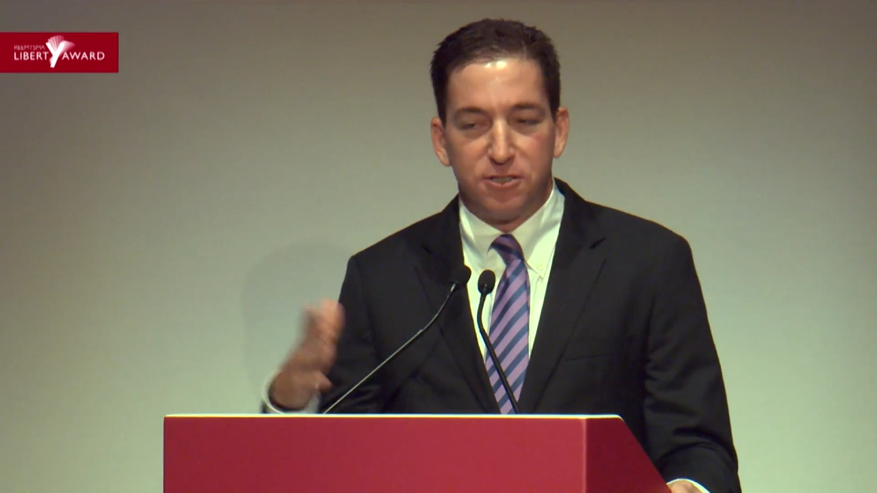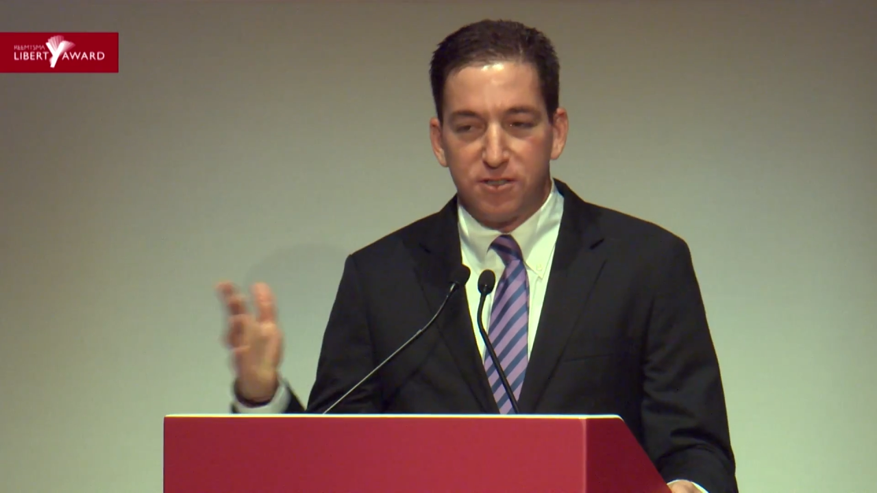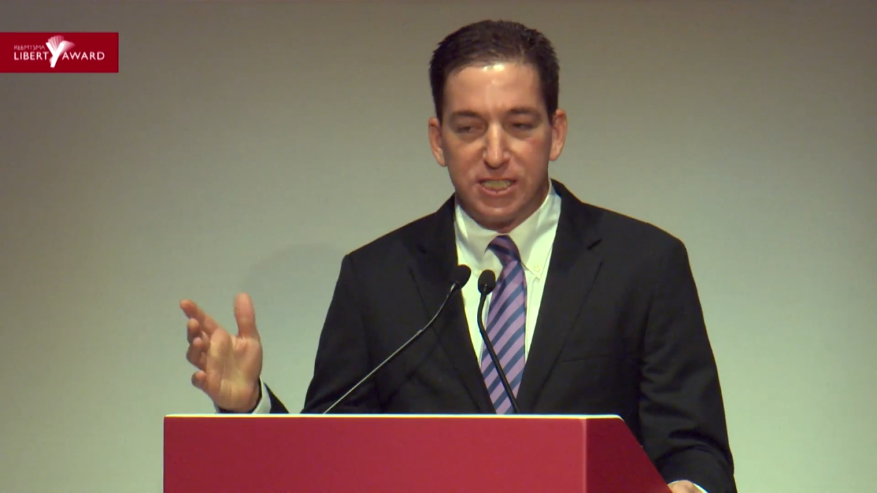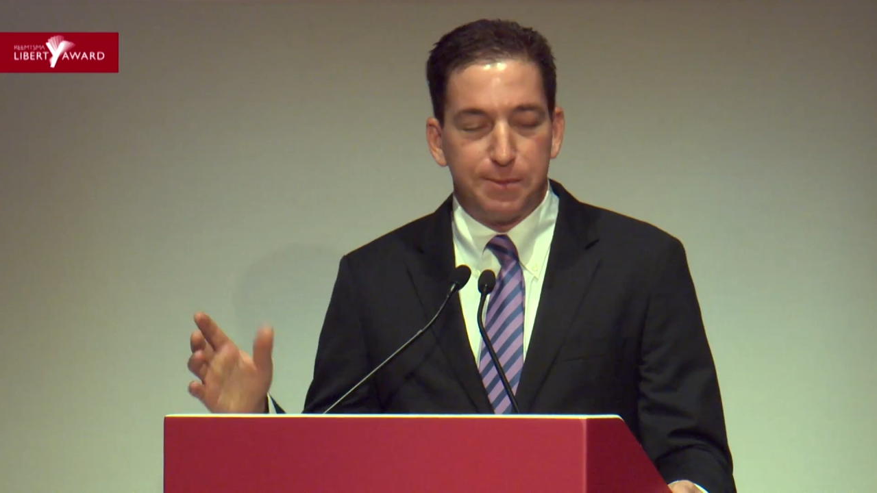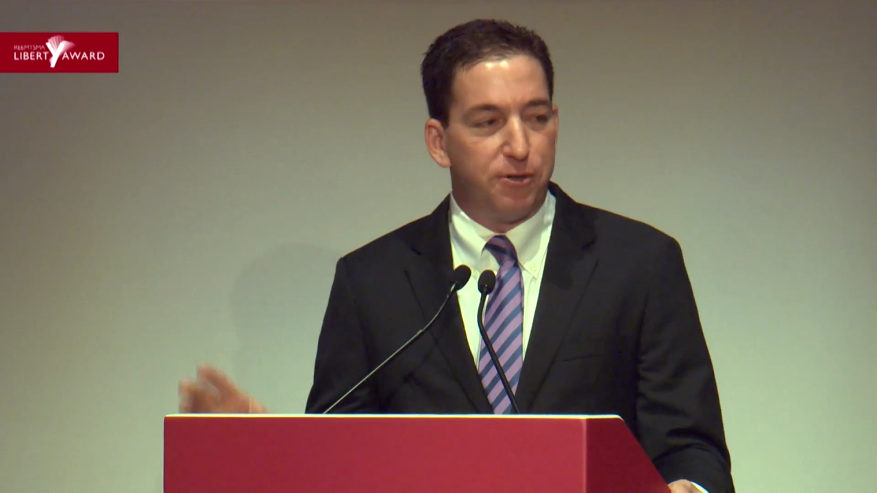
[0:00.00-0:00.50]
there's
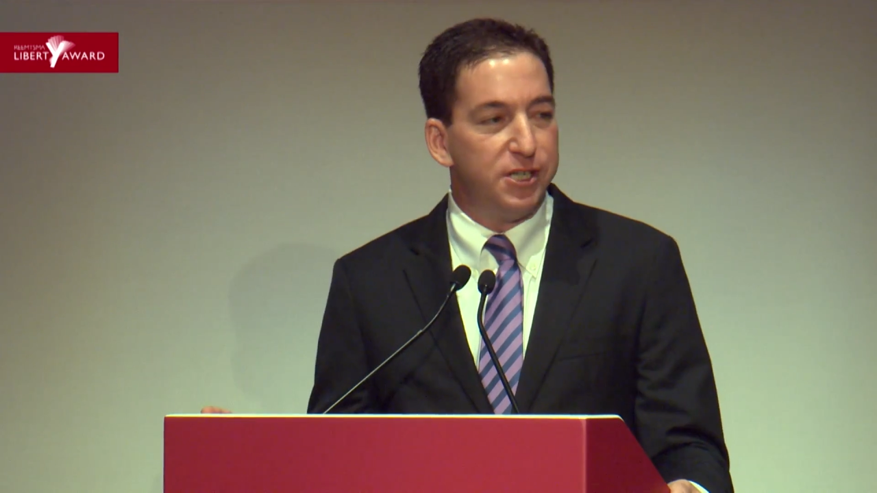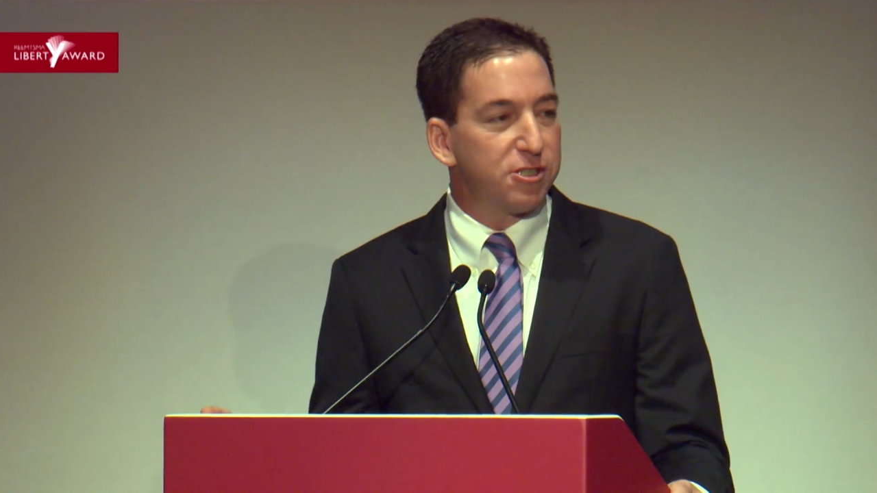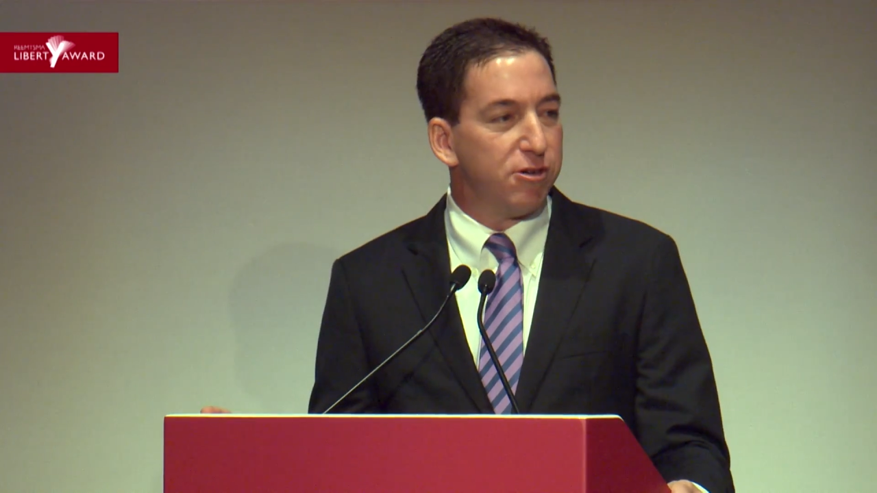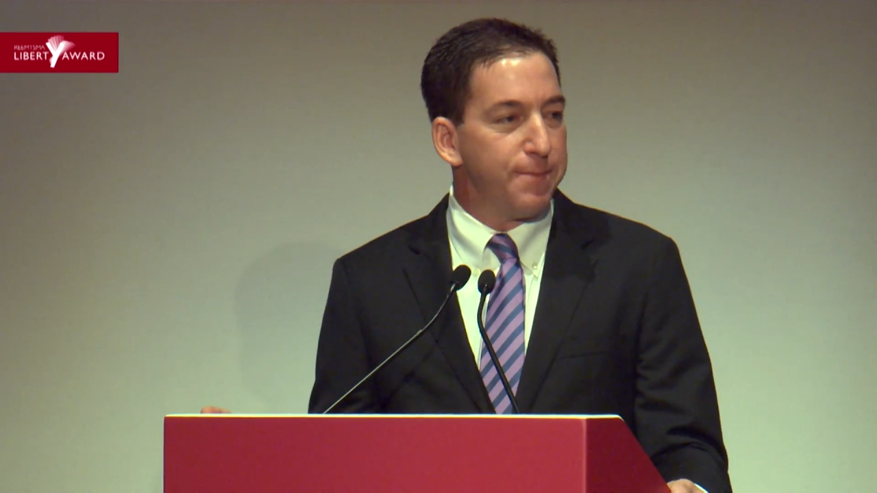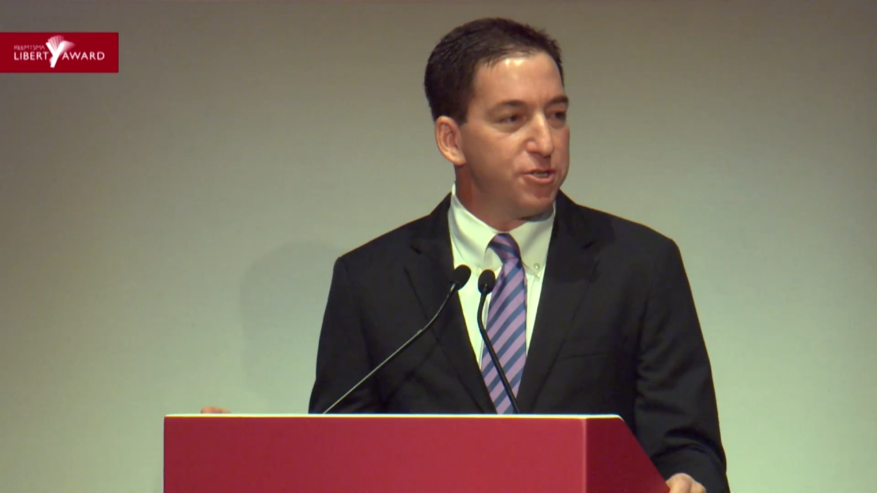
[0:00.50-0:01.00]
lots of police
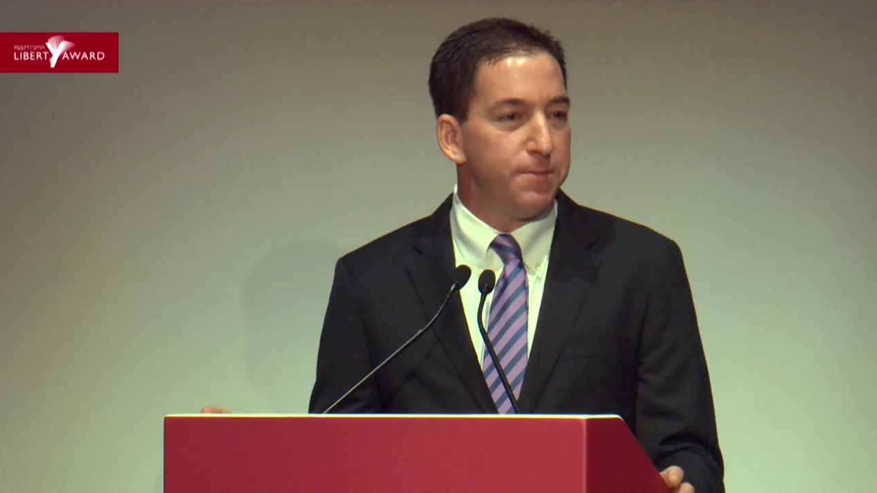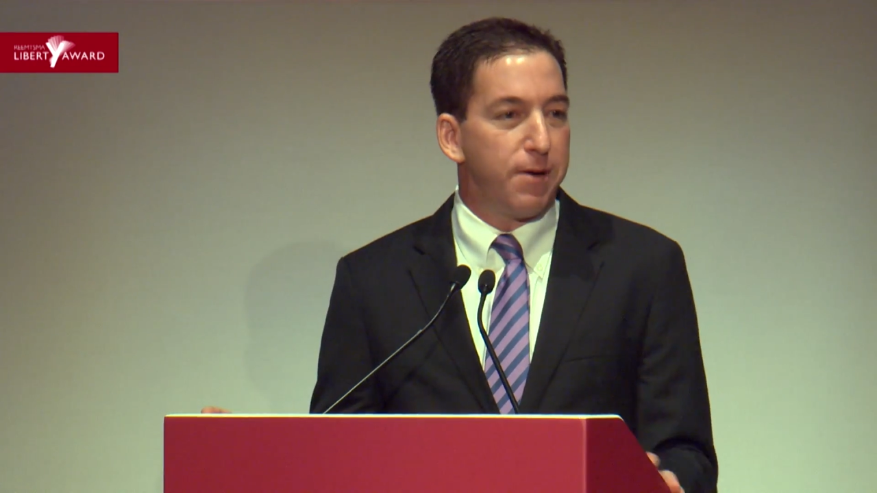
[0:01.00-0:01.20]
corruption.